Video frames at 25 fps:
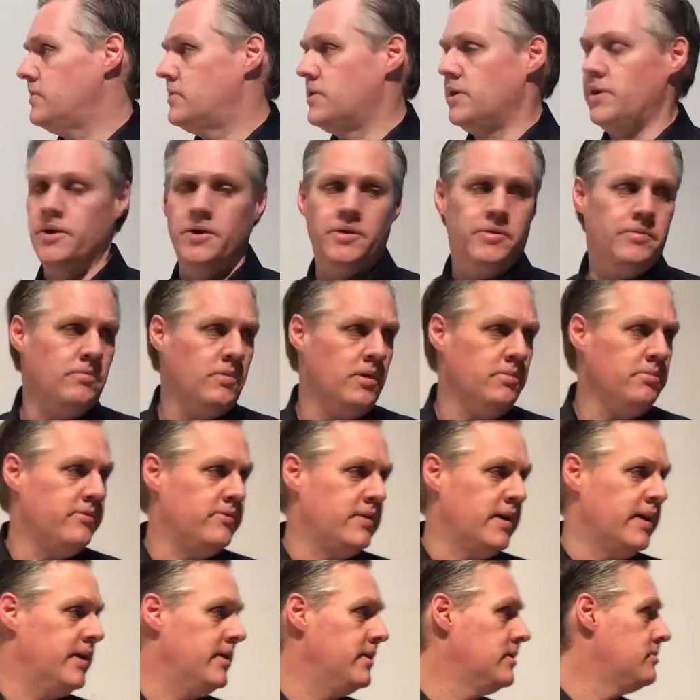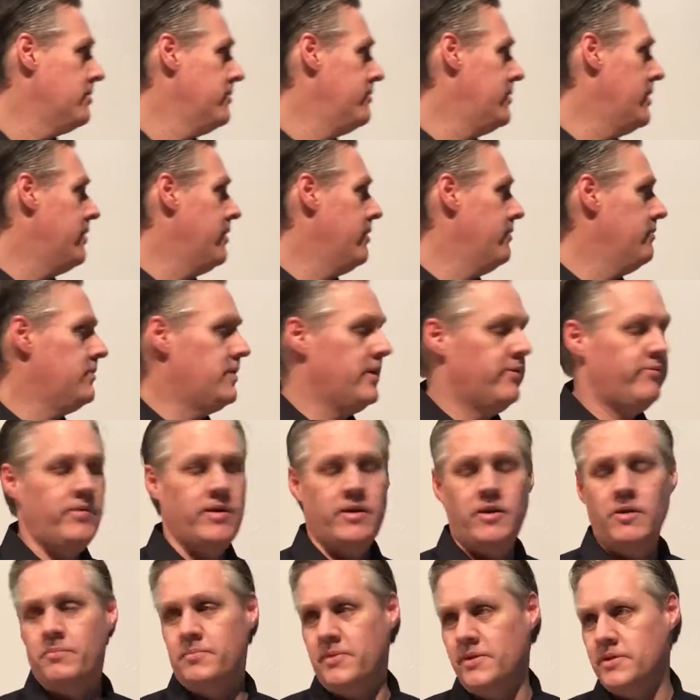So what we've done is we've
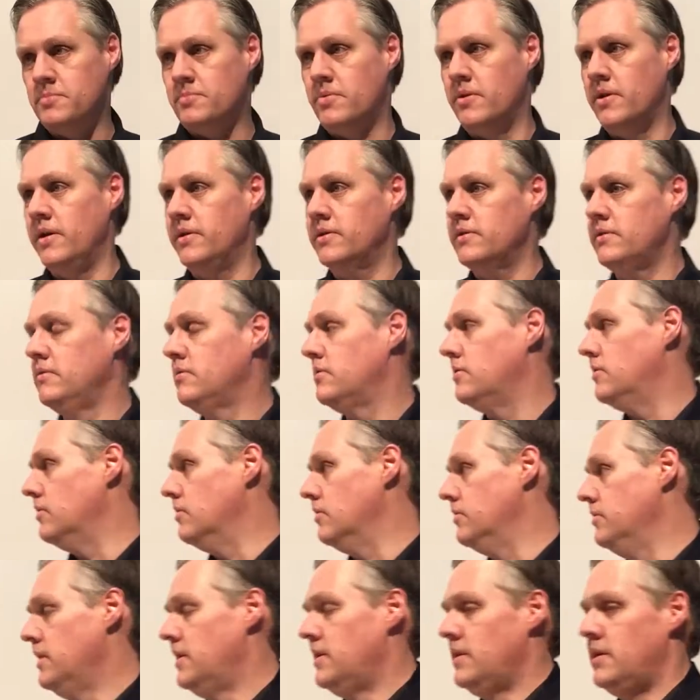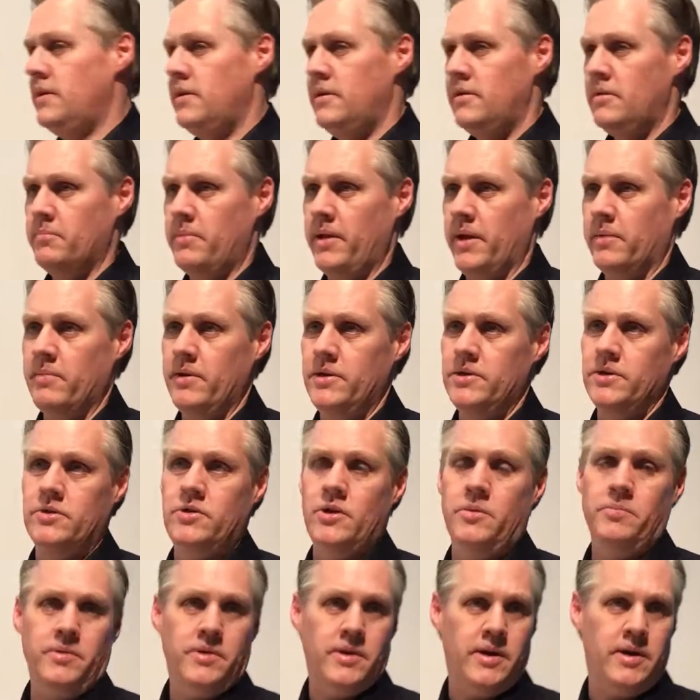developed this product called Blackmagic
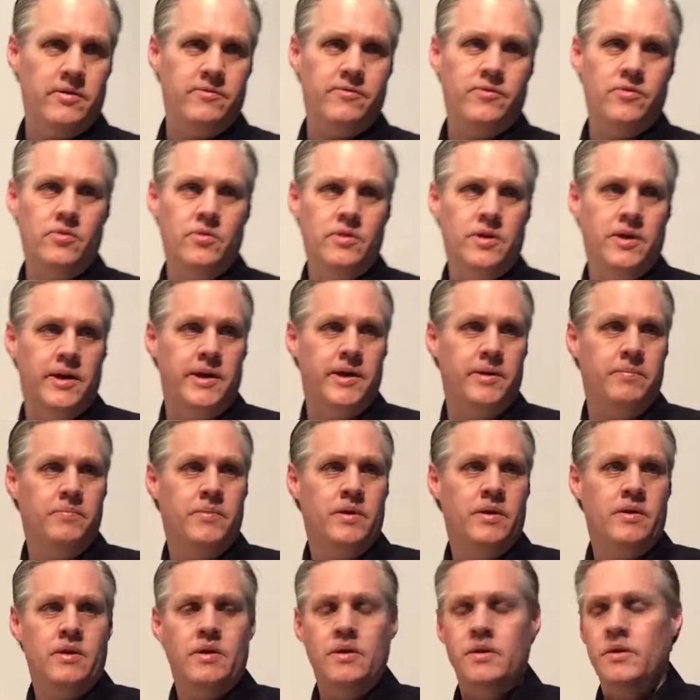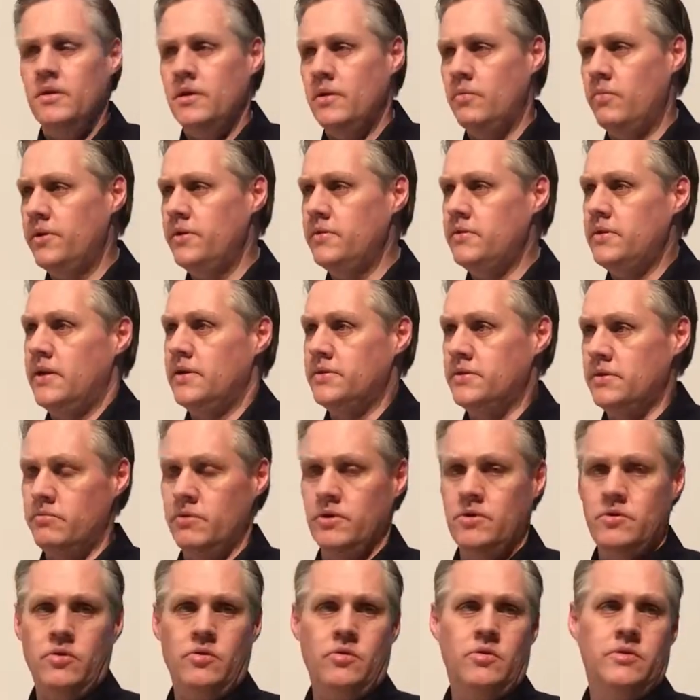Duplicator 4K. And what it does is it
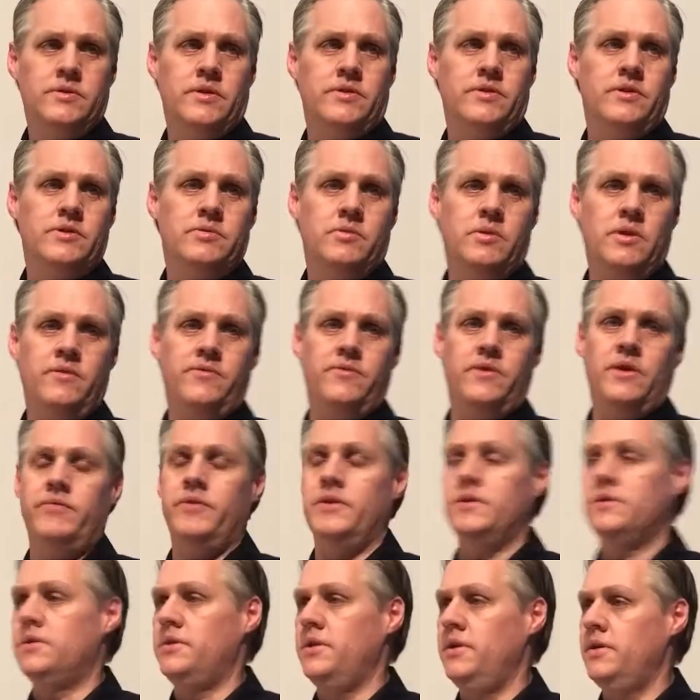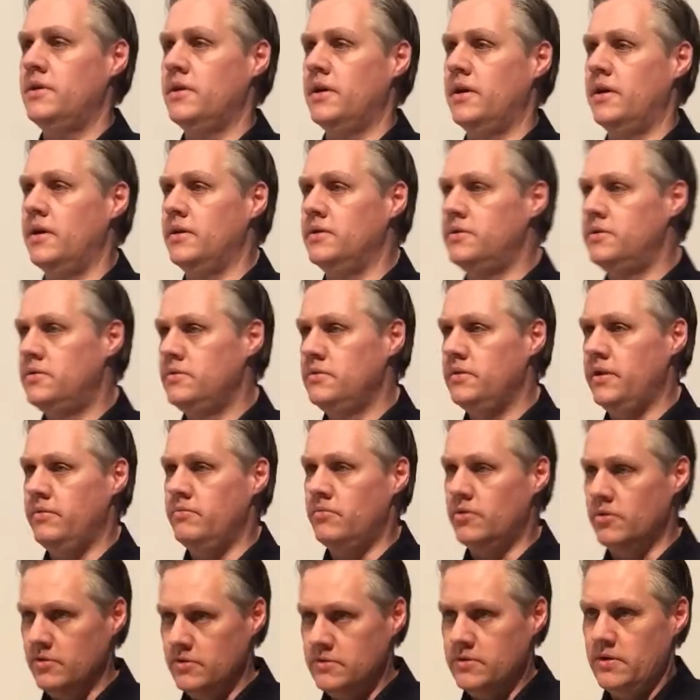records onto 25 SD cards
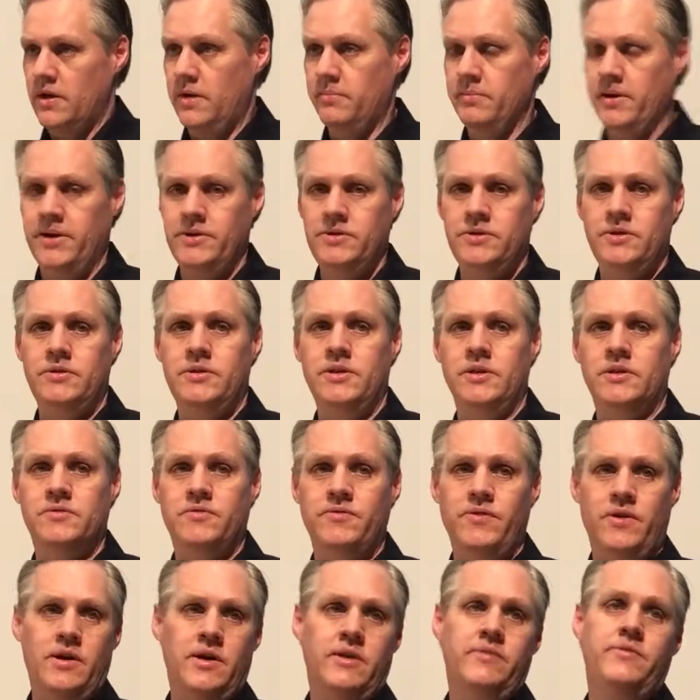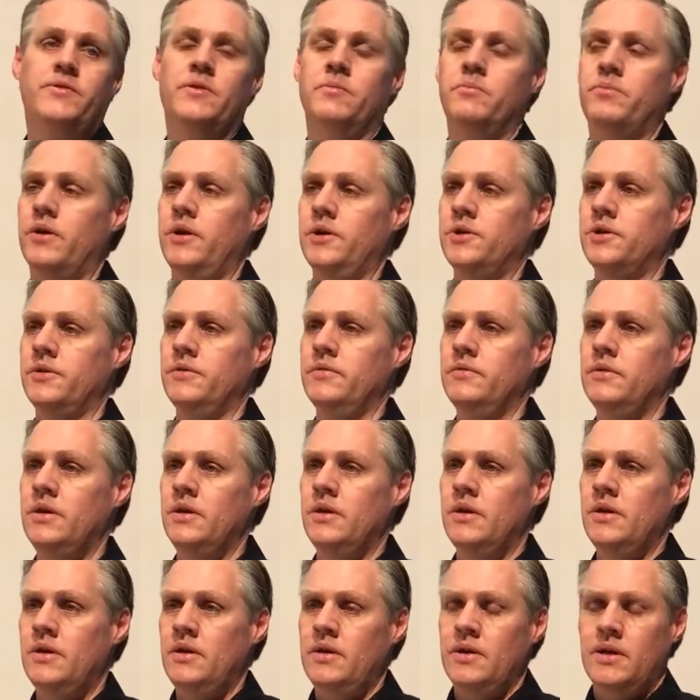in real-time H.265 compression.
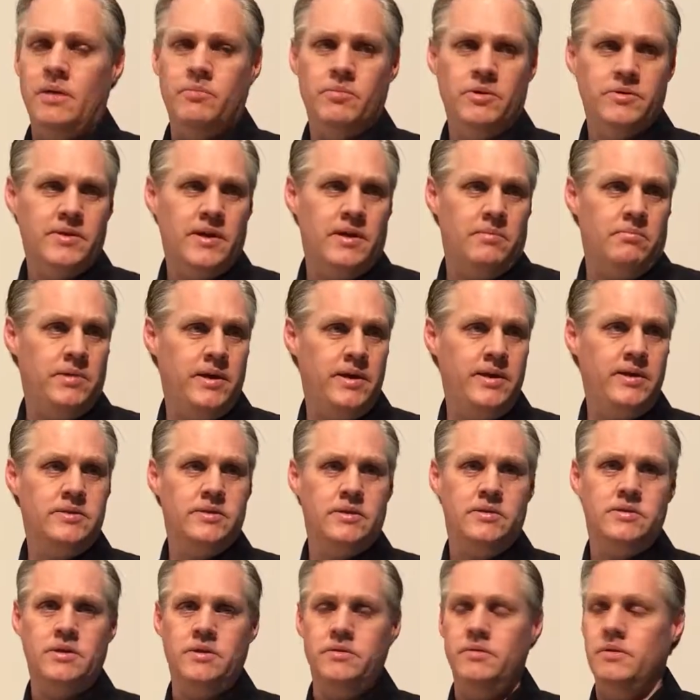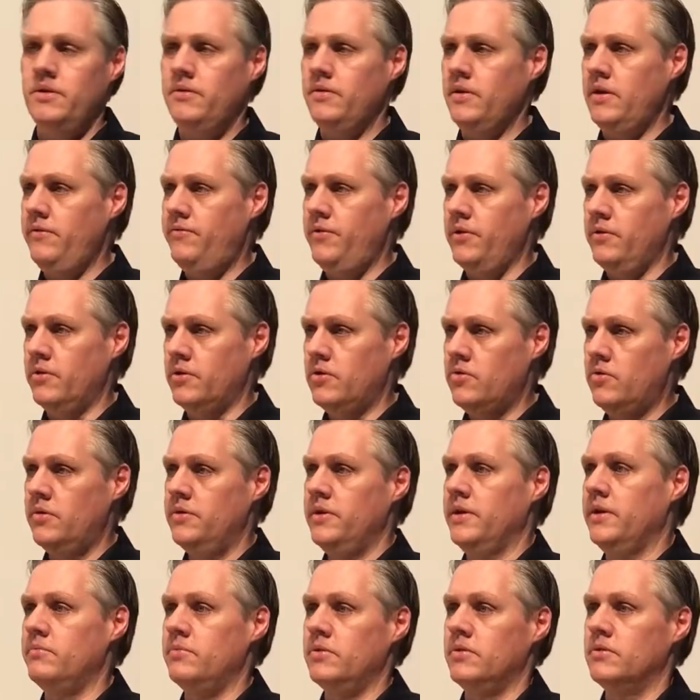And what that means is if you're
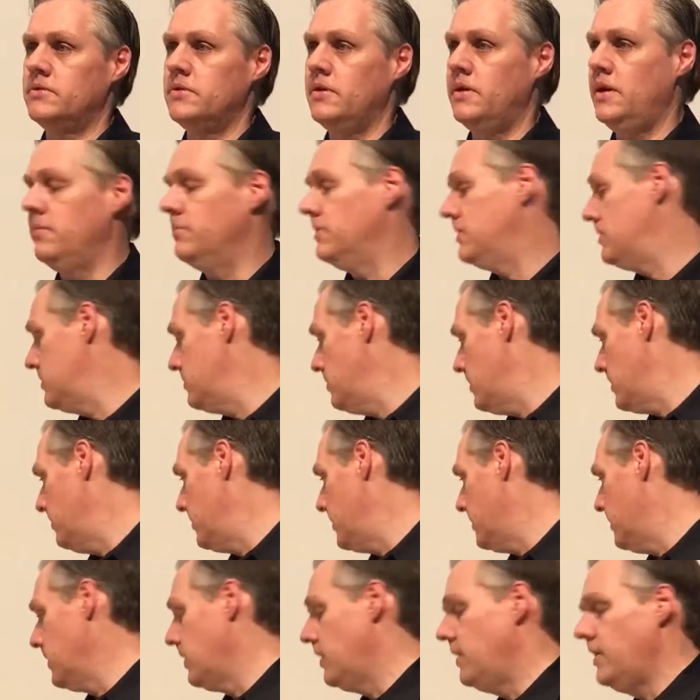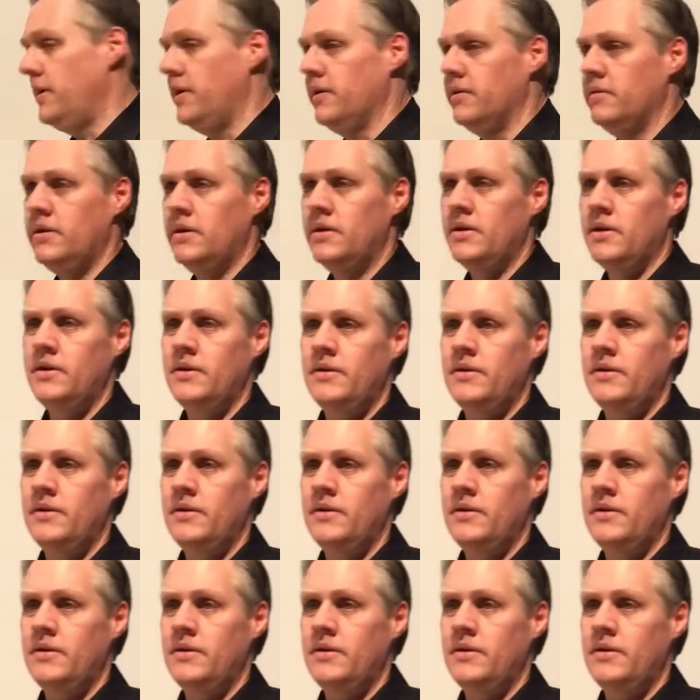recording in real time, which is what I'm doing here,